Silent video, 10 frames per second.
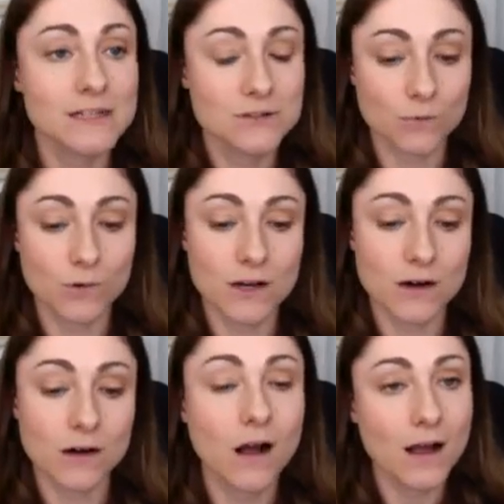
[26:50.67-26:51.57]
These are what
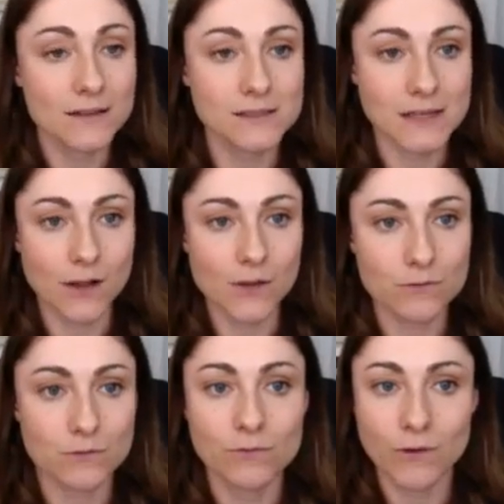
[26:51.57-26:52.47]
are on sale
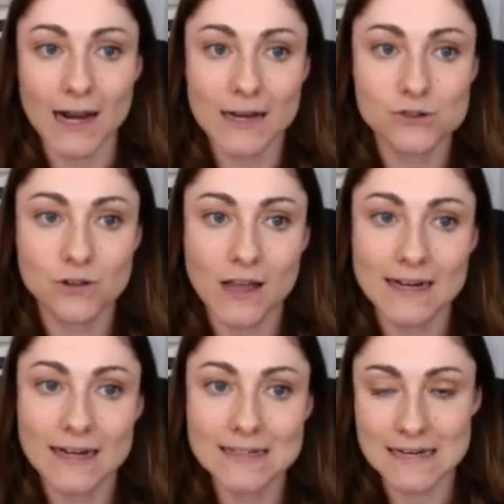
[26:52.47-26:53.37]
through Friday, July
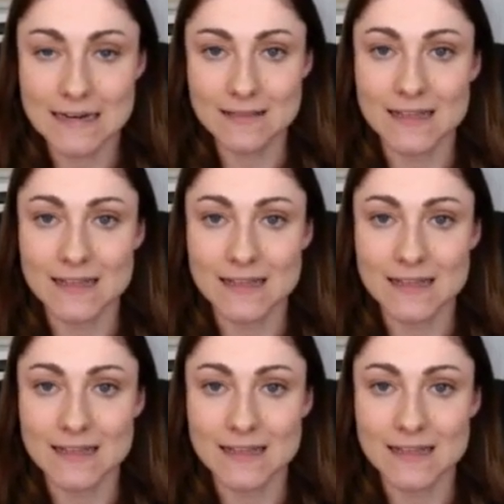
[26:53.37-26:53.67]
19th.